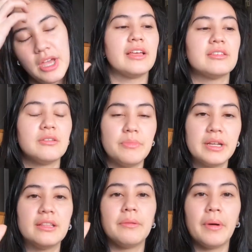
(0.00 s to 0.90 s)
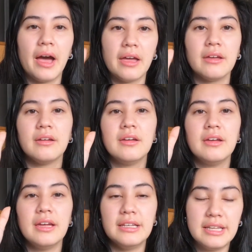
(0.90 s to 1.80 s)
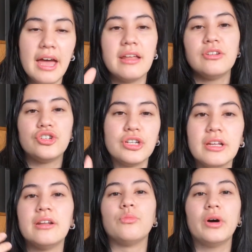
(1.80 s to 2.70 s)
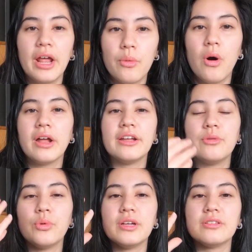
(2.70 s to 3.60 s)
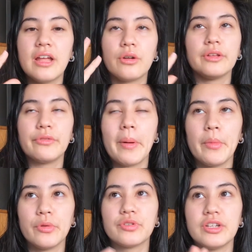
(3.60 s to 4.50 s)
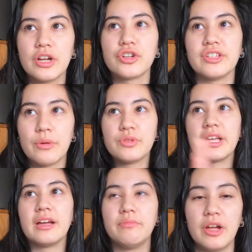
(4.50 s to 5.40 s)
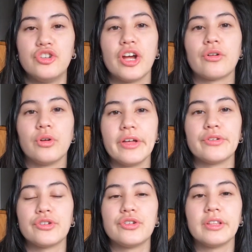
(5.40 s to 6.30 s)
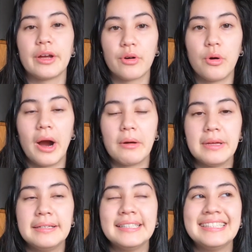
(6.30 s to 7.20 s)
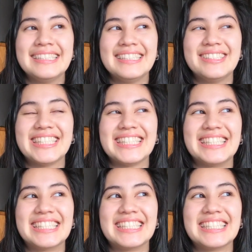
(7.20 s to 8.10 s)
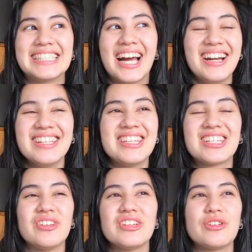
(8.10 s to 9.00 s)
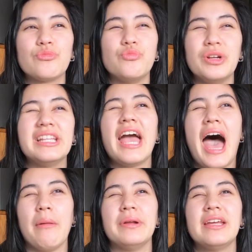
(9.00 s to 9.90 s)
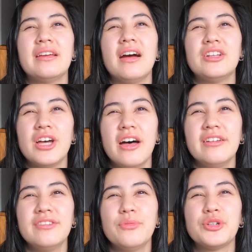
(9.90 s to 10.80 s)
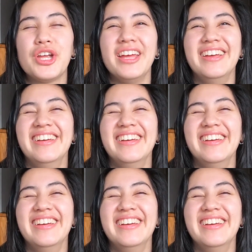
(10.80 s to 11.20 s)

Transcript: They submitted that my intention and what I wanted was not only for my molars to touch, because that was like a general understood like requirement, which honestly still isn't really happening a ton, which